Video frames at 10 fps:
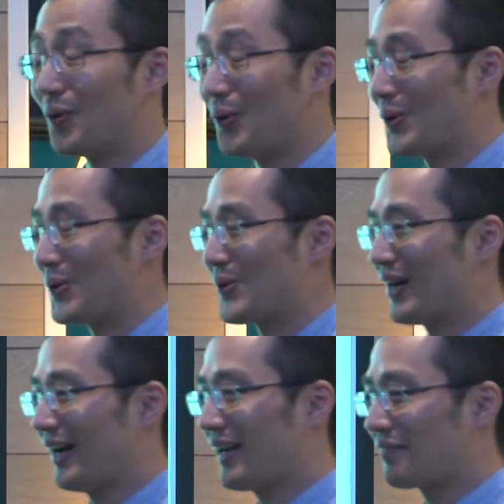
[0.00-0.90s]
Oh,
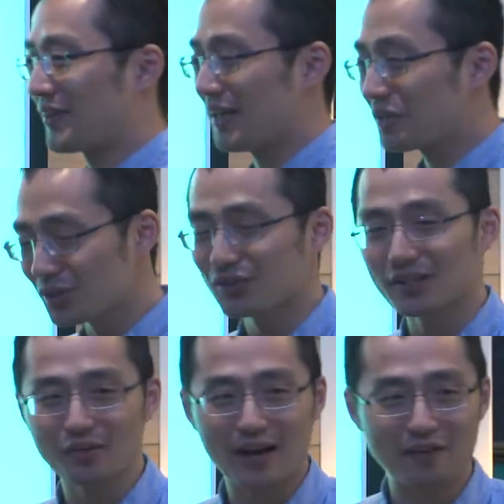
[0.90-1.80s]
I have an interesting
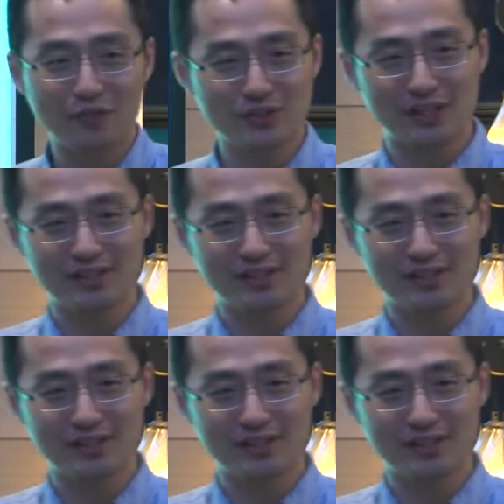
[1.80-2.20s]
graph which I